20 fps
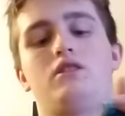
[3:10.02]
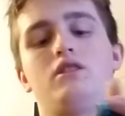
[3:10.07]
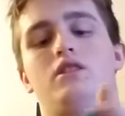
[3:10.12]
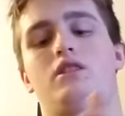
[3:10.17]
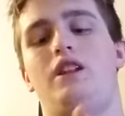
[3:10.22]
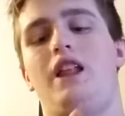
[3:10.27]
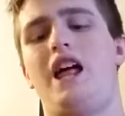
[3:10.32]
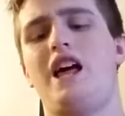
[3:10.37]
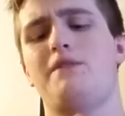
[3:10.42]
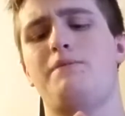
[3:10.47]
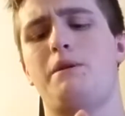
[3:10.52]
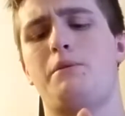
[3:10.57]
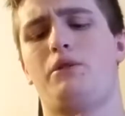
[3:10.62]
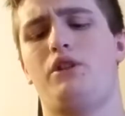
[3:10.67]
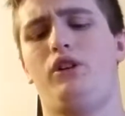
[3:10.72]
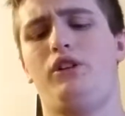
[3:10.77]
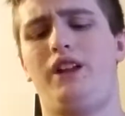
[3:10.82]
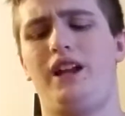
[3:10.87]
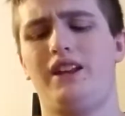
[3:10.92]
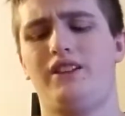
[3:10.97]
A lot of people
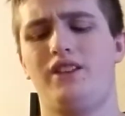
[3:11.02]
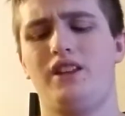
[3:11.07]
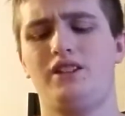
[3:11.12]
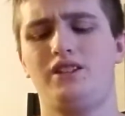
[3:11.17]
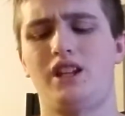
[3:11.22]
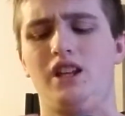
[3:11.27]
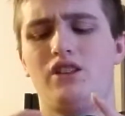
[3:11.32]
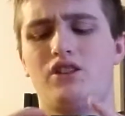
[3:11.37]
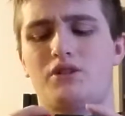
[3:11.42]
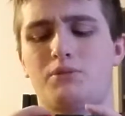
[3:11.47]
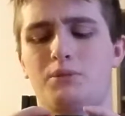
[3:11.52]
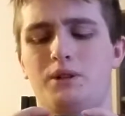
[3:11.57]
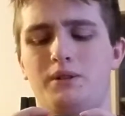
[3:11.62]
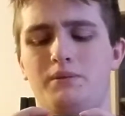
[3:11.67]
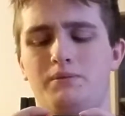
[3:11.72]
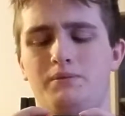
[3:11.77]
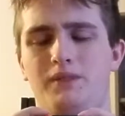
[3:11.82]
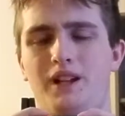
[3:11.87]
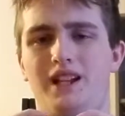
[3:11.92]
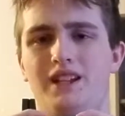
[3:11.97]
don't like this either,
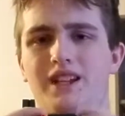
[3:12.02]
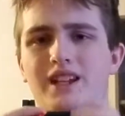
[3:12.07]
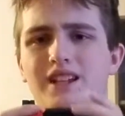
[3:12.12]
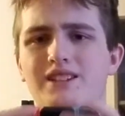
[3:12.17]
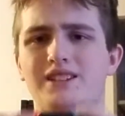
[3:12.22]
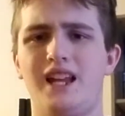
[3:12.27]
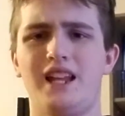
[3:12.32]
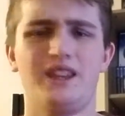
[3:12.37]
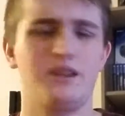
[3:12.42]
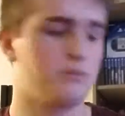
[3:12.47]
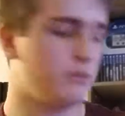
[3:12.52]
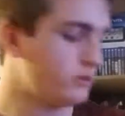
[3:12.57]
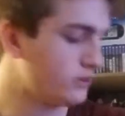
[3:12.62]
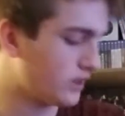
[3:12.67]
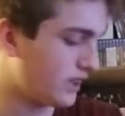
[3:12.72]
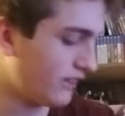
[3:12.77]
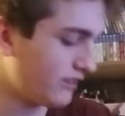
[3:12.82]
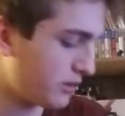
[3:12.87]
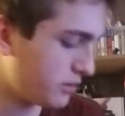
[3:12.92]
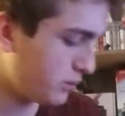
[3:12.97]
but like, it's not the most
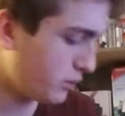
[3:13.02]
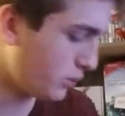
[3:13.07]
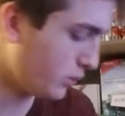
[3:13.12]
comfortable